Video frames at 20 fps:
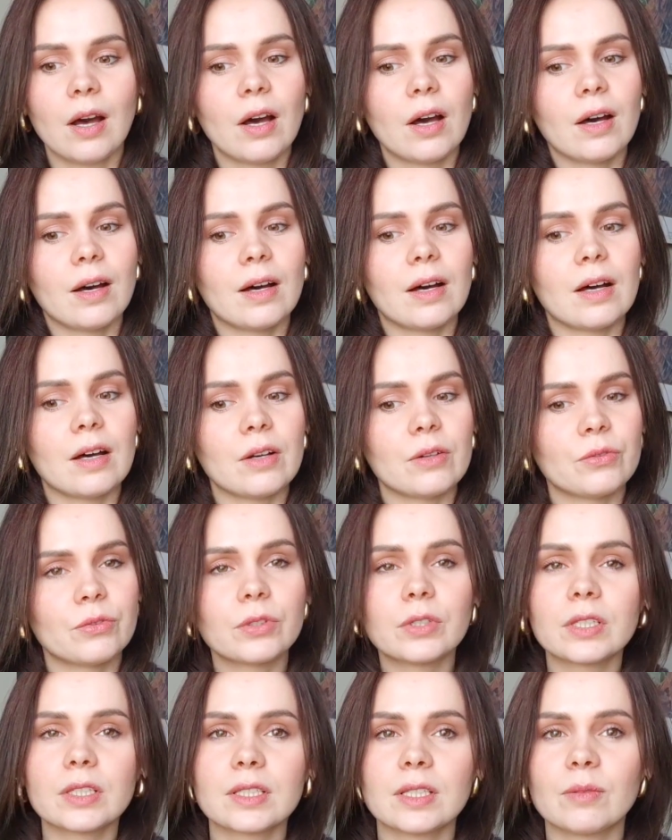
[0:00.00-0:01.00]

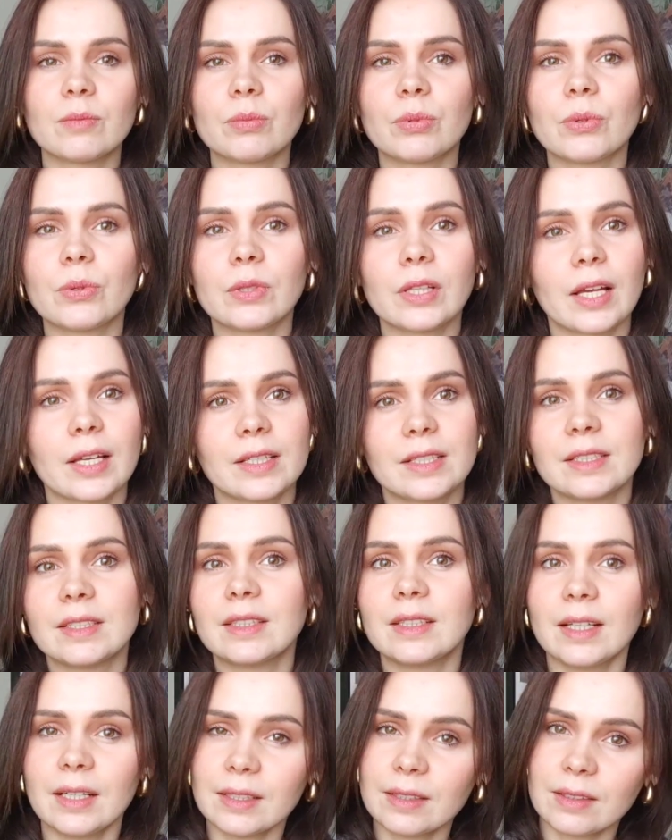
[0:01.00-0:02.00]
For example, I
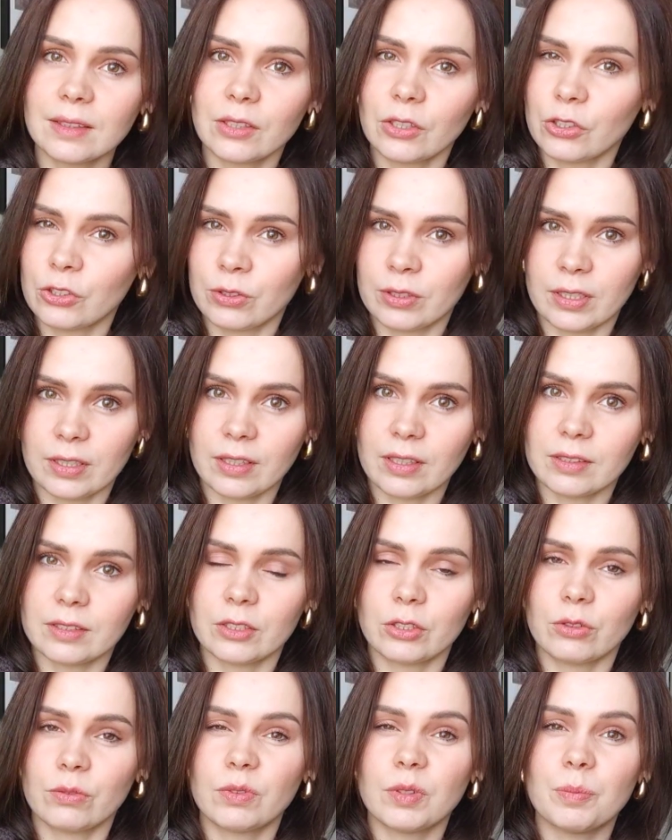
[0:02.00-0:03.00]
did not know that a
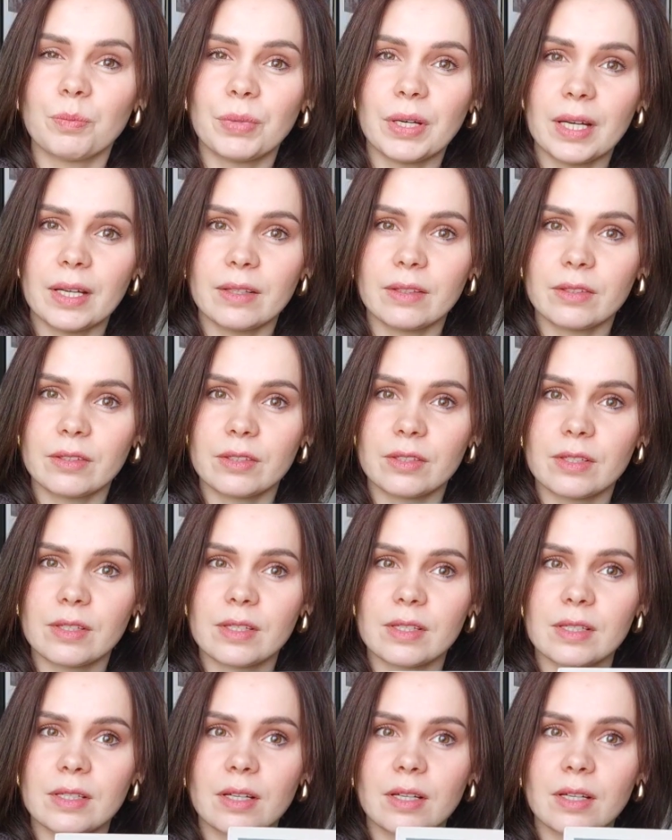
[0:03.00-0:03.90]
lot of the patterns,